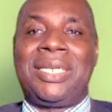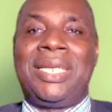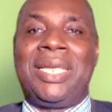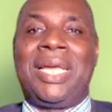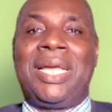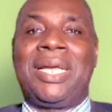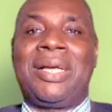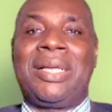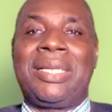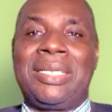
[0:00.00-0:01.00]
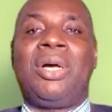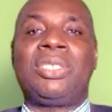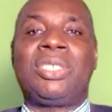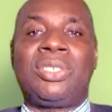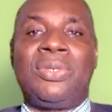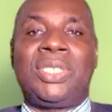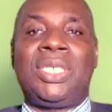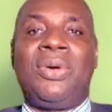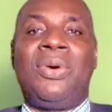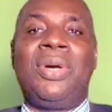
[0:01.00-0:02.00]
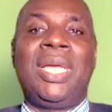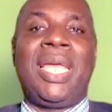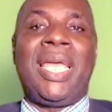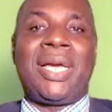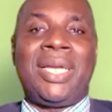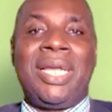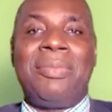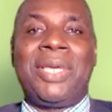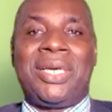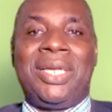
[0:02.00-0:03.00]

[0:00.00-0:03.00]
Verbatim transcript: their socio-economic